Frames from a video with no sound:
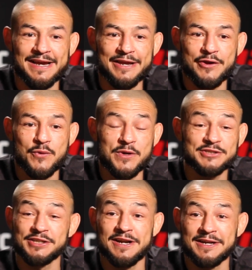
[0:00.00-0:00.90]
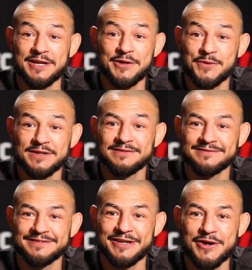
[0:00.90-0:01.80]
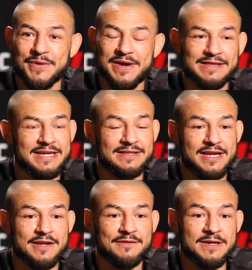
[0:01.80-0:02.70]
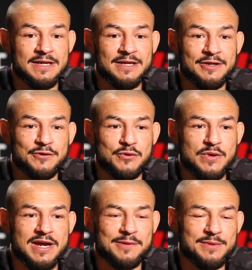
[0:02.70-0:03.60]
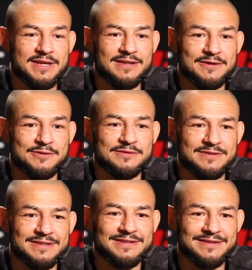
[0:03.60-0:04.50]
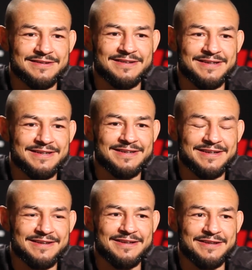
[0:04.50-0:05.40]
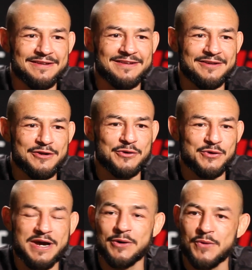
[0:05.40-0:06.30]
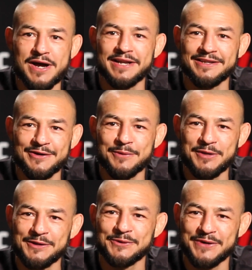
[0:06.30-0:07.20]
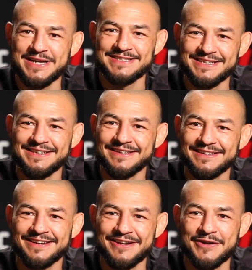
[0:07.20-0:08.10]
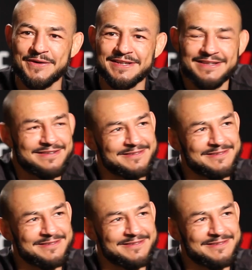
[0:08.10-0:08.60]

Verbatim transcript: I don't wish it on anyone, you know. I think that if you got to be a little, uh, you know, you got to want it. You got to be a little crazy, you know. It,